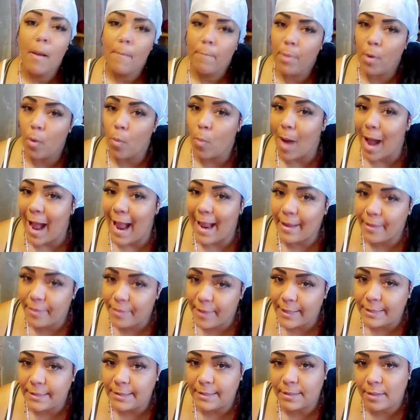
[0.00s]
But why are
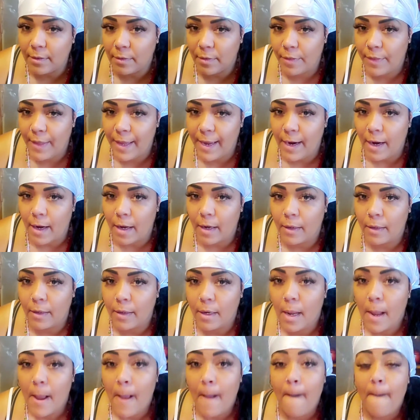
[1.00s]
they still there?
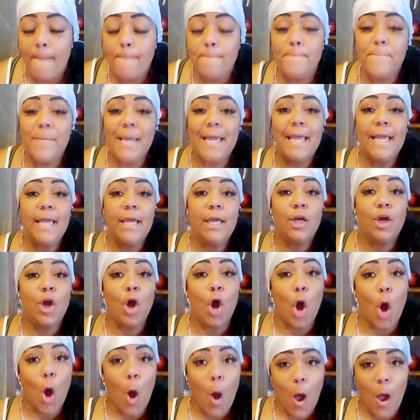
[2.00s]

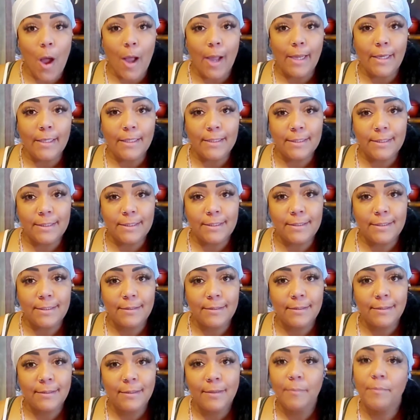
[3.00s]
Because
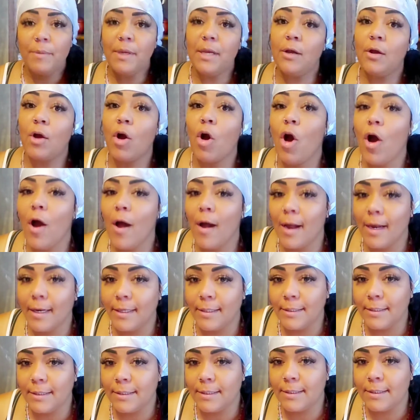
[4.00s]

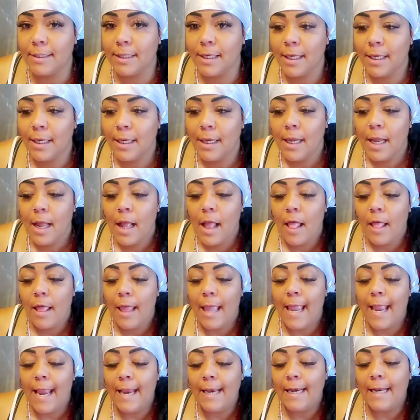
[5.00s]

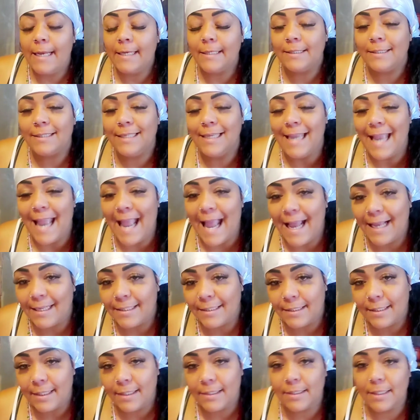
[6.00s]
it is the
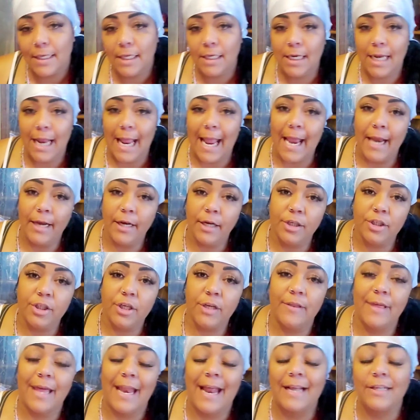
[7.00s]
essence and the
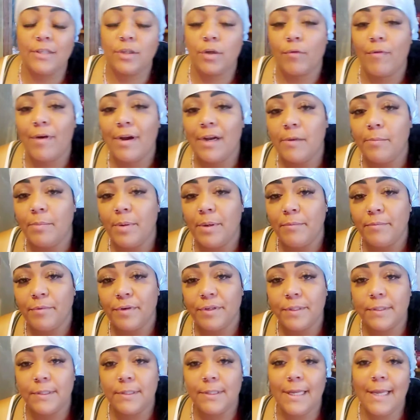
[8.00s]
energy that has already been
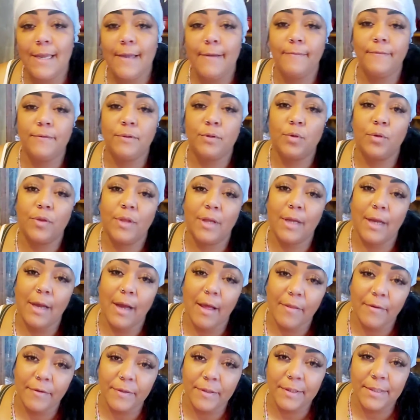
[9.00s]
received to the
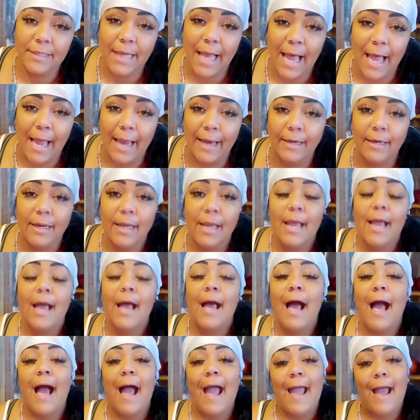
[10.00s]
other side.
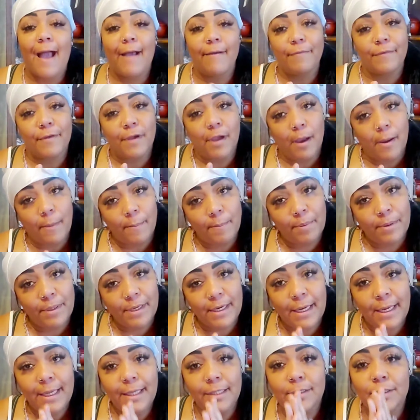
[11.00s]
I have
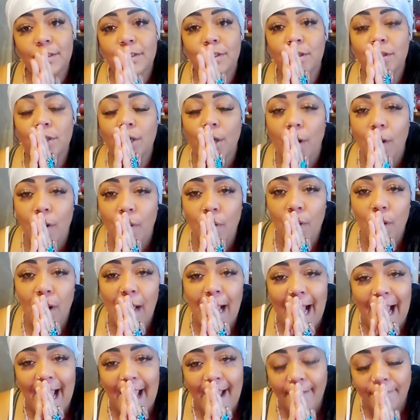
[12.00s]
company, so
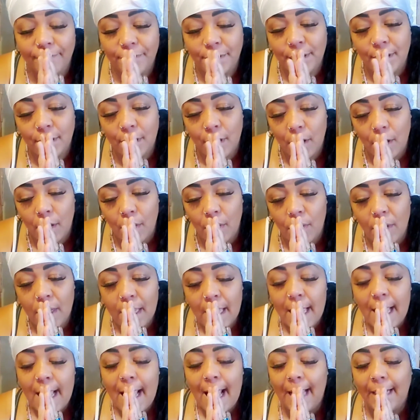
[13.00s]
I have to go,
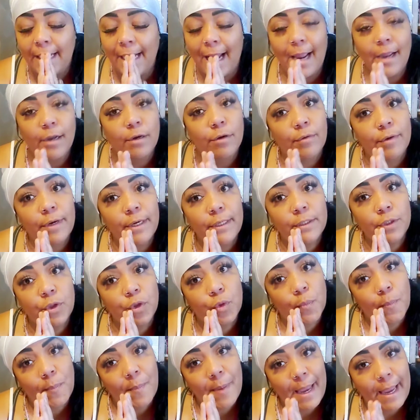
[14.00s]
and I agreed
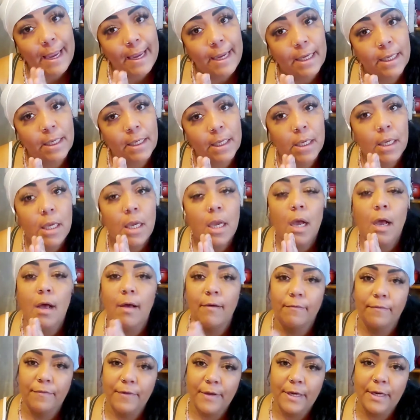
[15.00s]
to make
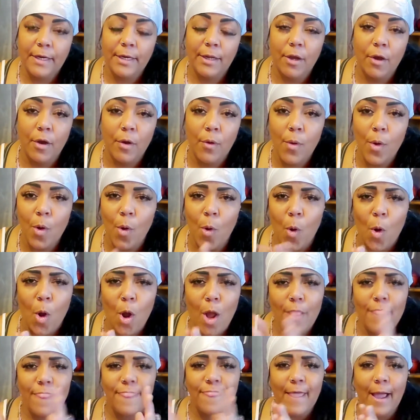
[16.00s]
a video
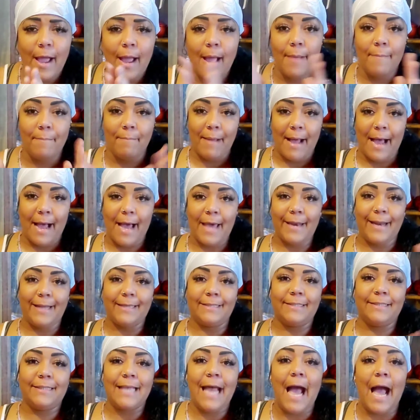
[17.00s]
on the
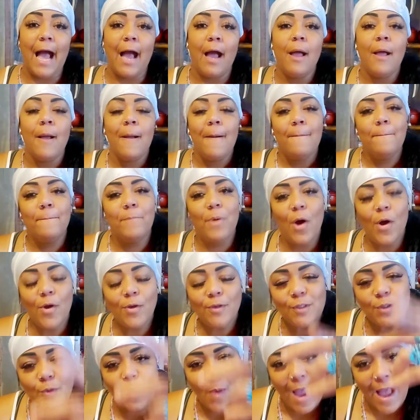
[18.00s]
Marassa.
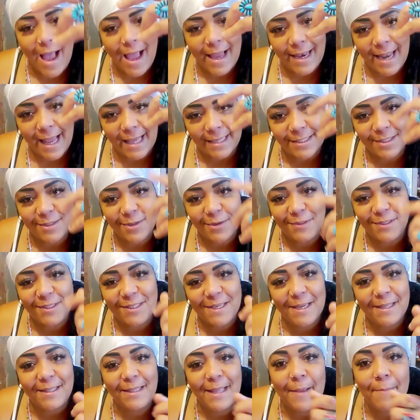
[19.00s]
Bonsoir, la
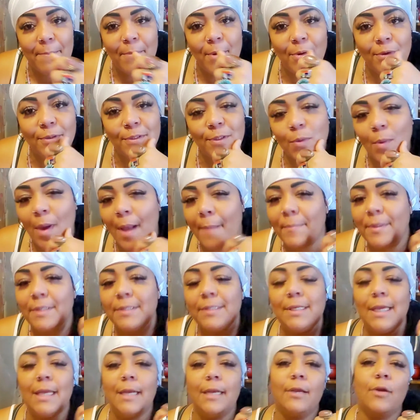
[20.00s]
Societe. Bonsoir,
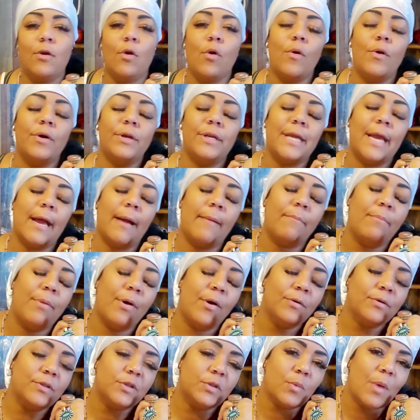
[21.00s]
Miscericordia.
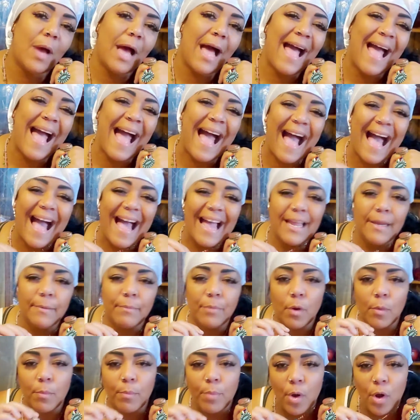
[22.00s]
Bonsoir, I,
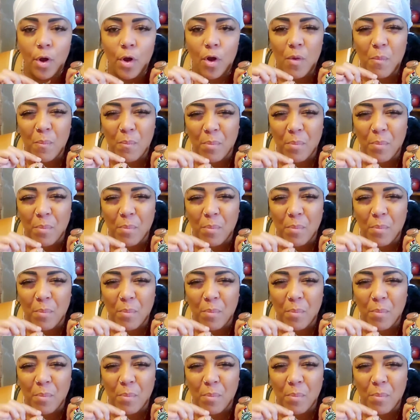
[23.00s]
Bobo.